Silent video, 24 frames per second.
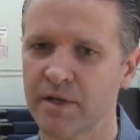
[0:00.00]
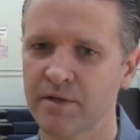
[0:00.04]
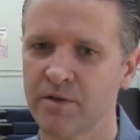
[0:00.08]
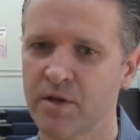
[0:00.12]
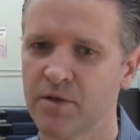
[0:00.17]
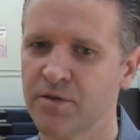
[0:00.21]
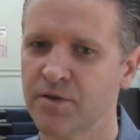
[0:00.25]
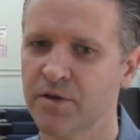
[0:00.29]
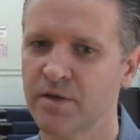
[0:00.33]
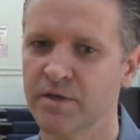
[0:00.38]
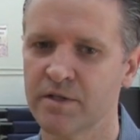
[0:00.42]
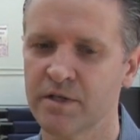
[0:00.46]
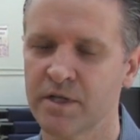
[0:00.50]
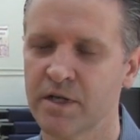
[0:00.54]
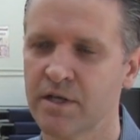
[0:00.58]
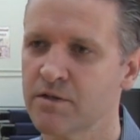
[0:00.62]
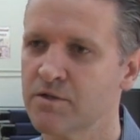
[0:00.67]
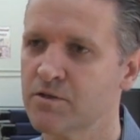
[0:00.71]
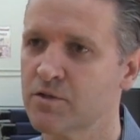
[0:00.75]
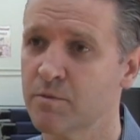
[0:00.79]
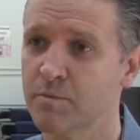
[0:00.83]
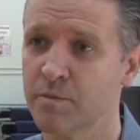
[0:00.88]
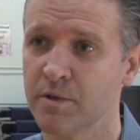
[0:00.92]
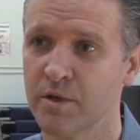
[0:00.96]
on the 13th
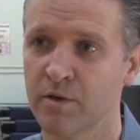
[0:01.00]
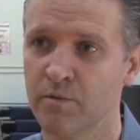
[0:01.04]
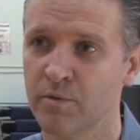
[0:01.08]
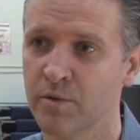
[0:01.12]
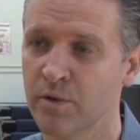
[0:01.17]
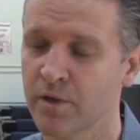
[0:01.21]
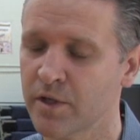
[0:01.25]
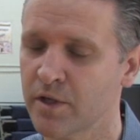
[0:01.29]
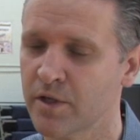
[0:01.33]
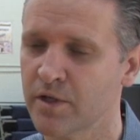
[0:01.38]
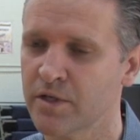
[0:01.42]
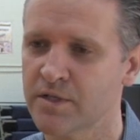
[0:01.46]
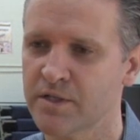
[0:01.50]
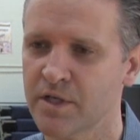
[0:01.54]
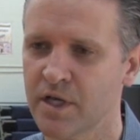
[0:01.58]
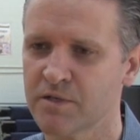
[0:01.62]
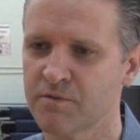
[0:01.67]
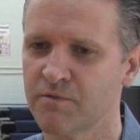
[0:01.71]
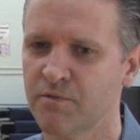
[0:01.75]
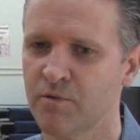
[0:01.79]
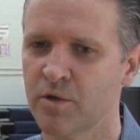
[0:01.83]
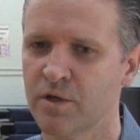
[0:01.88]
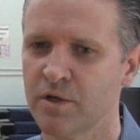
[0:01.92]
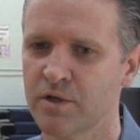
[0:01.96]
should be a really good
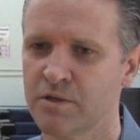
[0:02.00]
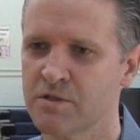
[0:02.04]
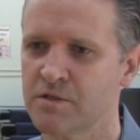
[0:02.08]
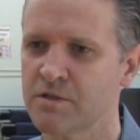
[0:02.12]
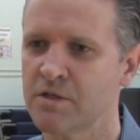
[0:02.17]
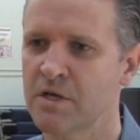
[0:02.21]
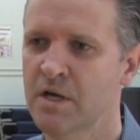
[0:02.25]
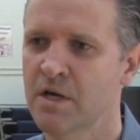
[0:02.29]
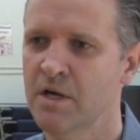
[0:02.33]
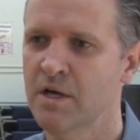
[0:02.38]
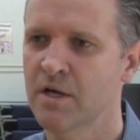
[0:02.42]
test for us.